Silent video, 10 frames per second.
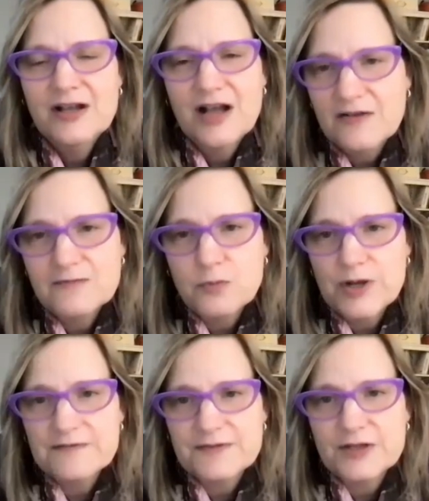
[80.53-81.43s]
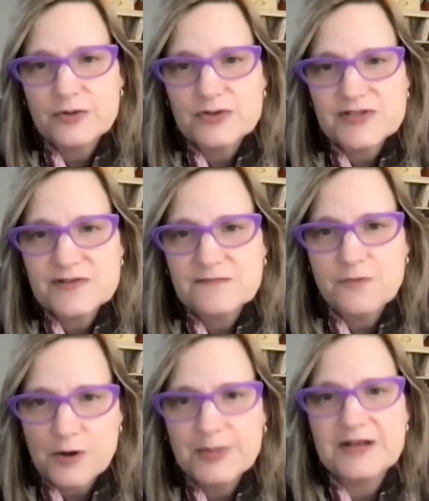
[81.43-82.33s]
of one of those
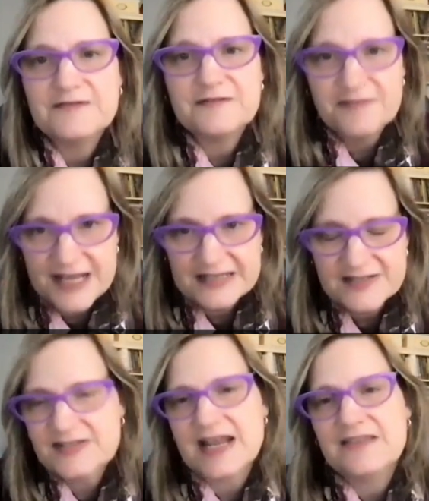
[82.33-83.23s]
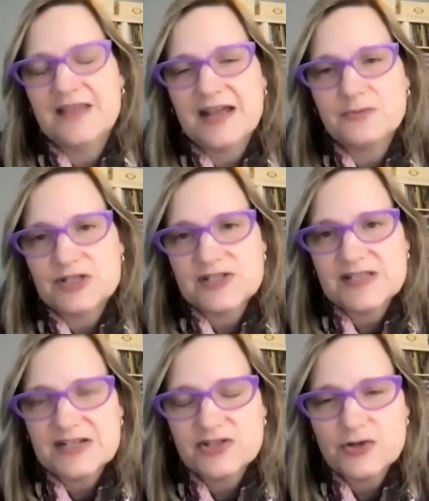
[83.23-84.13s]
formative events. And that was
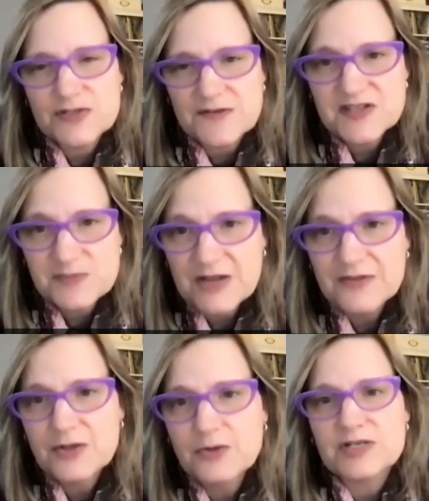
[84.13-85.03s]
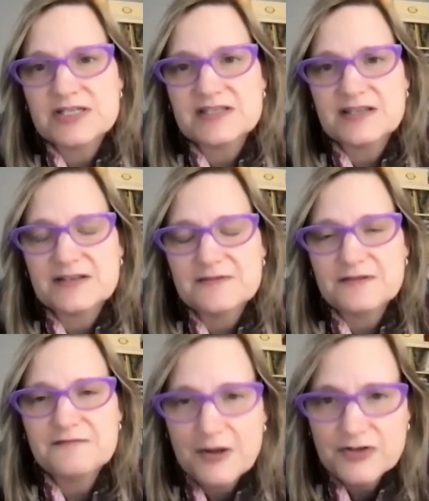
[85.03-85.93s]
that Joseph Smith, who was
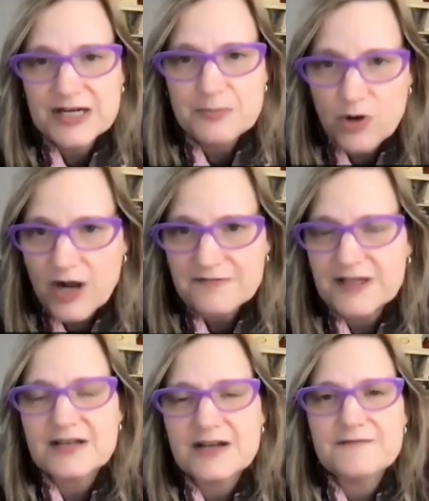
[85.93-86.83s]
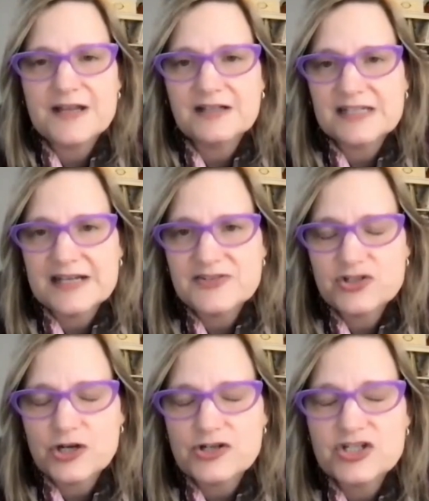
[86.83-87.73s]
the founding prophet of the LDS
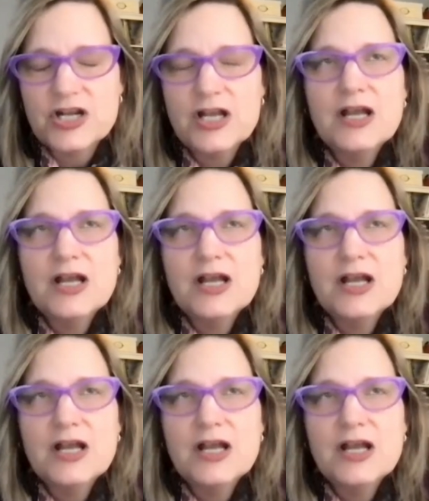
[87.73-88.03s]
church,